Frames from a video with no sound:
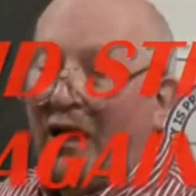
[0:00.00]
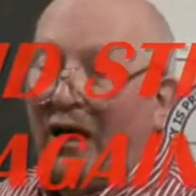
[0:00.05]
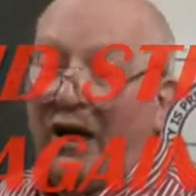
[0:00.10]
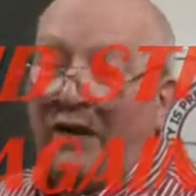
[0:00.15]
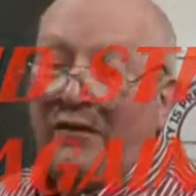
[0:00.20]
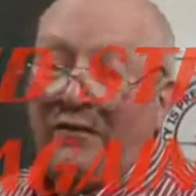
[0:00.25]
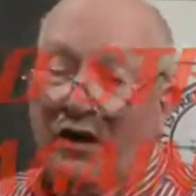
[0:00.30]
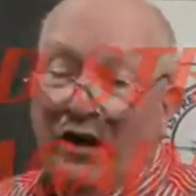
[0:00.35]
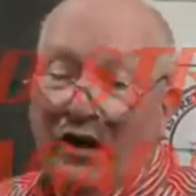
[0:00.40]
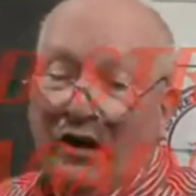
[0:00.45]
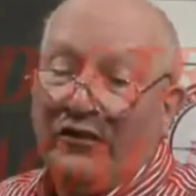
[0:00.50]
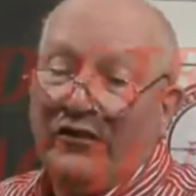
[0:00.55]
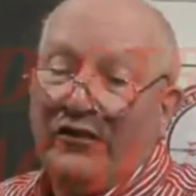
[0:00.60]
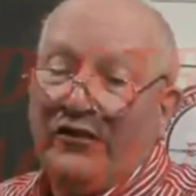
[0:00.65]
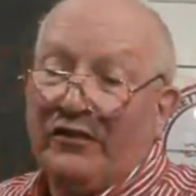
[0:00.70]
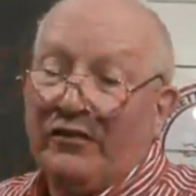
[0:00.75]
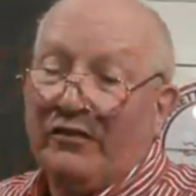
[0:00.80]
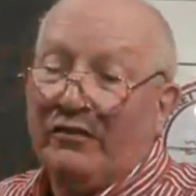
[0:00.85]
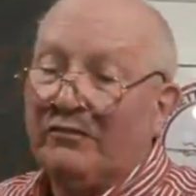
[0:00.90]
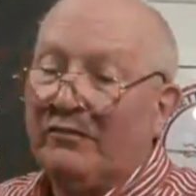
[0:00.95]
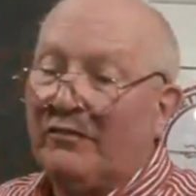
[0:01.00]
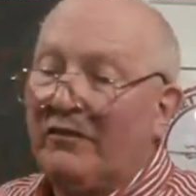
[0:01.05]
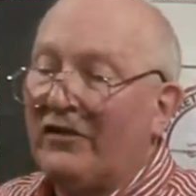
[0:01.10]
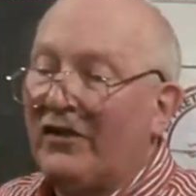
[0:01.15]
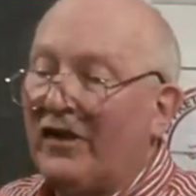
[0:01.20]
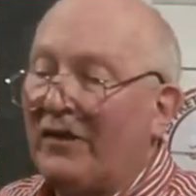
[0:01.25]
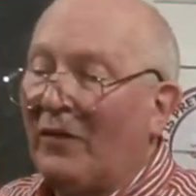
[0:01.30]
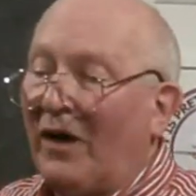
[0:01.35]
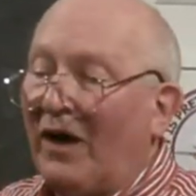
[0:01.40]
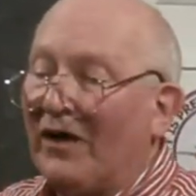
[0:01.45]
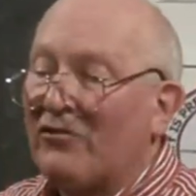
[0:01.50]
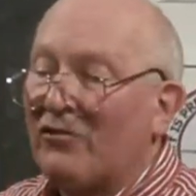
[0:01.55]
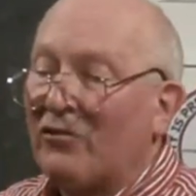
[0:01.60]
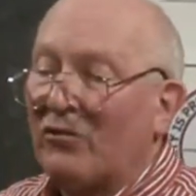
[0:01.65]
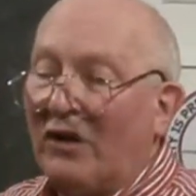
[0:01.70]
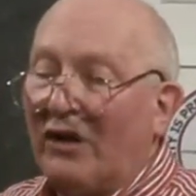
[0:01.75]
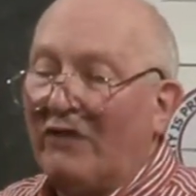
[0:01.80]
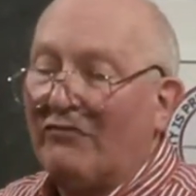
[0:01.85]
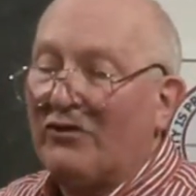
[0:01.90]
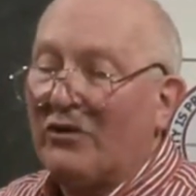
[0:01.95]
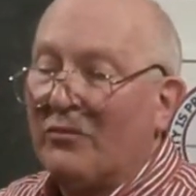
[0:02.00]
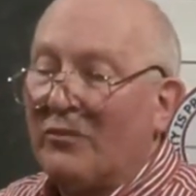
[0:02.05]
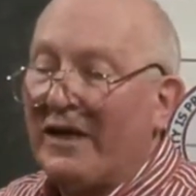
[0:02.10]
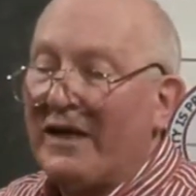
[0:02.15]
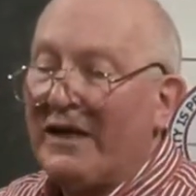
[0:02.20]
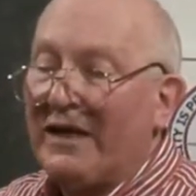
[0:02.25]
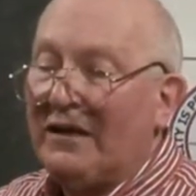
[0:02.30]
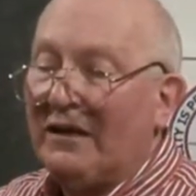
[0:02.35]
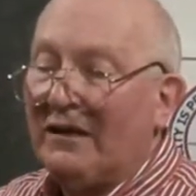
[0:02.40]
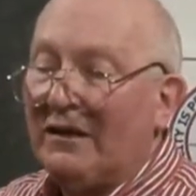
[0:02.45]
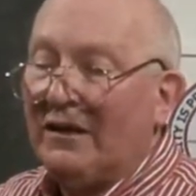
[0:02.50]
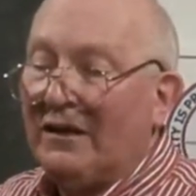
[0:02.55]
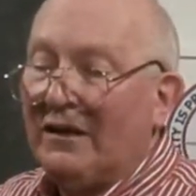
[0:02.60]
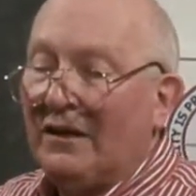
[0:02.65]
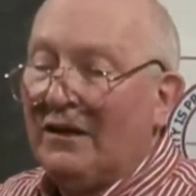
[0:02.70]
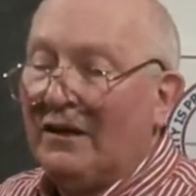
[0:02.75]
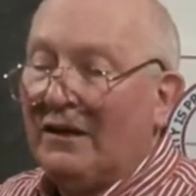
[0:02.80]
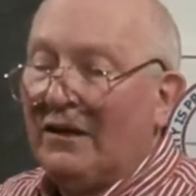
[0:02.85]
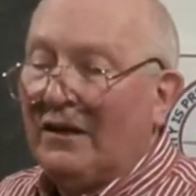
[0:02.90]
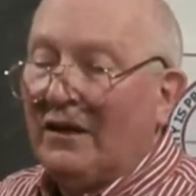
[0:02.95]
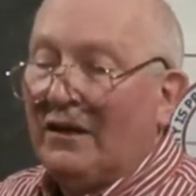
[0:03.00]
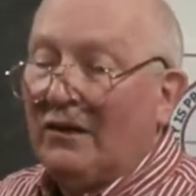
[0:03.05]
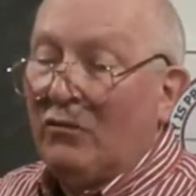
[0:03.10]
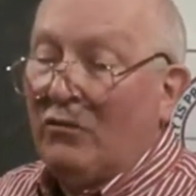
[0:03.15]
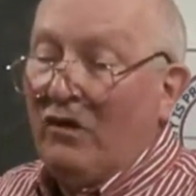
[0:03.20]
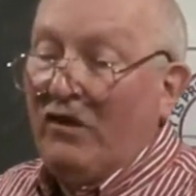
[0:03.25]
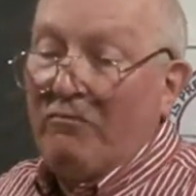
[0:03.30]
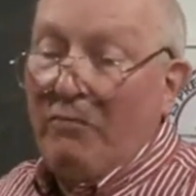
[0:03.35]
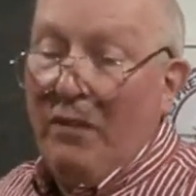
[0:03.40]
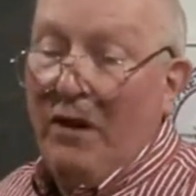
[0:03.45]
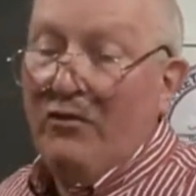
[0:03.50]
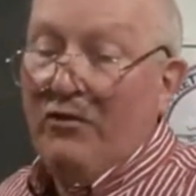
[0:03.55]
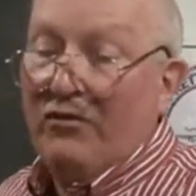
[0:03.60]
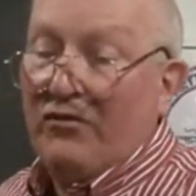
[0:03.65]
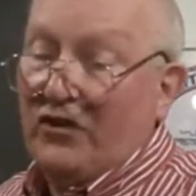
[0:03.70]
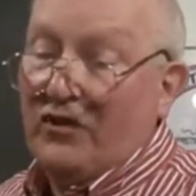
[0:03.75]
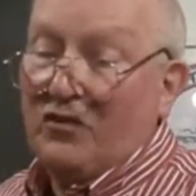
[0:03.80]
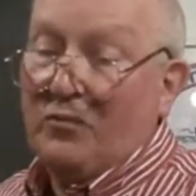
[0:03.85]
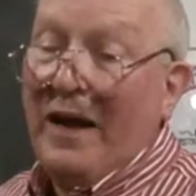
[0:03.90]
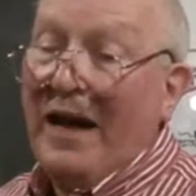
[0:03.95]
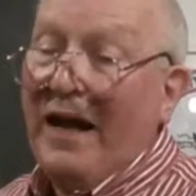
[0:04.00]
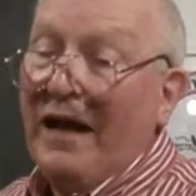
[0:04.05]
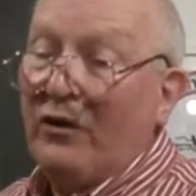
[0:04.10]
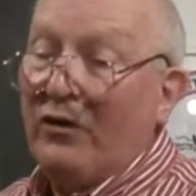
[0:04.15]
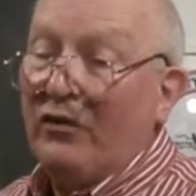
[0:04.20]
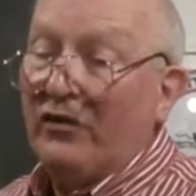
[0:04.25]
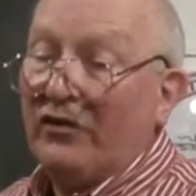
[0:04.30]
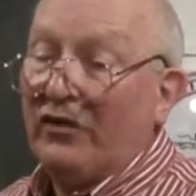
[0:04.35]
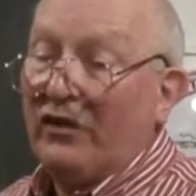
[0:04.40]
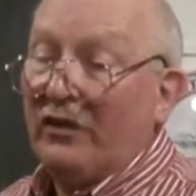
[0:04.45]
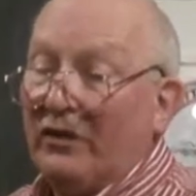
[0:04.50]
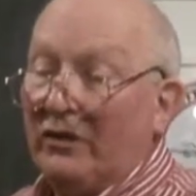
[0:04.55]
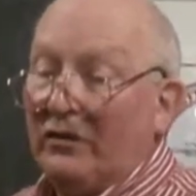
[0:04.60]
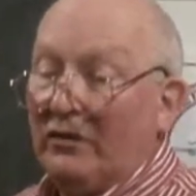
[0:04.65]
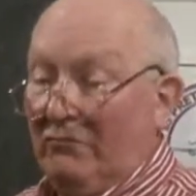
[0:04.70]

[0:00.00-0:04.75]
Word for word: And thus, said my true love to me, we've both the spouse.